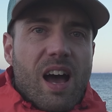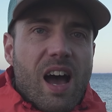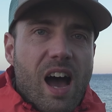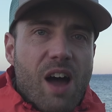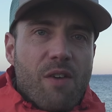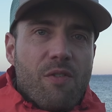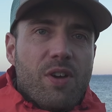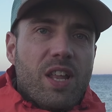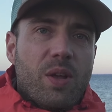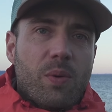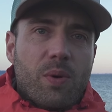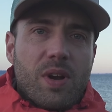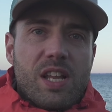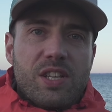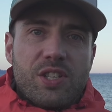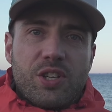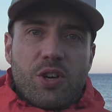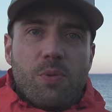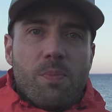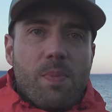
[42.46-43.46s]
I really wanted
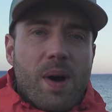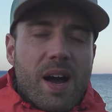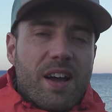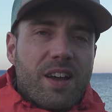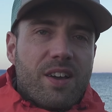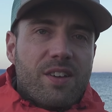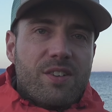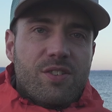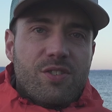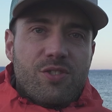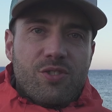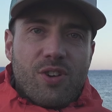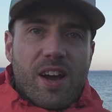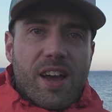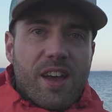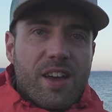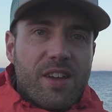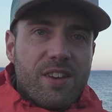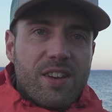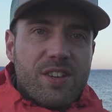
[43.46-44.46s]
to come back and try
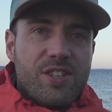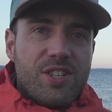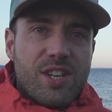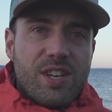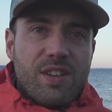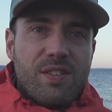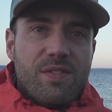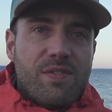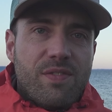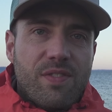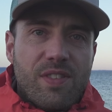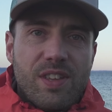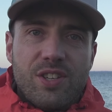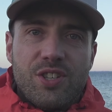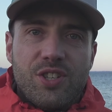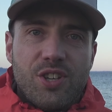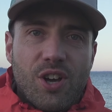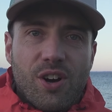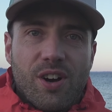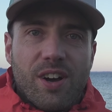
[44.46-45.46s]
and achieve this
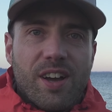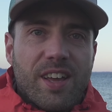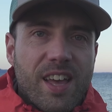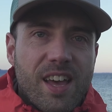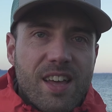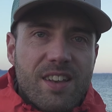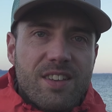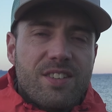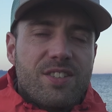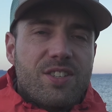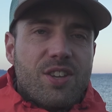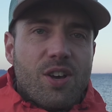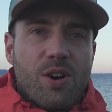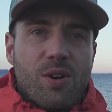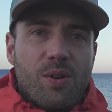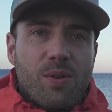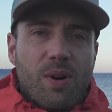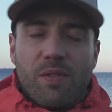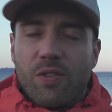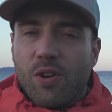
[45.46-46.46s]
shot again,
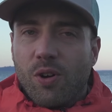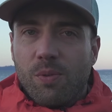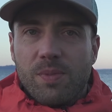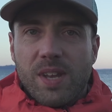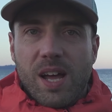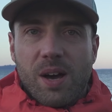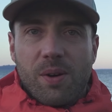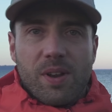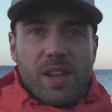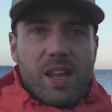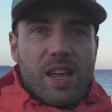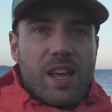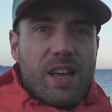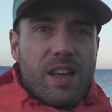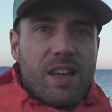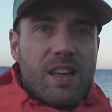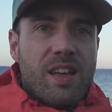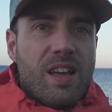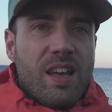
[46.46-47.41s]
so I've come down here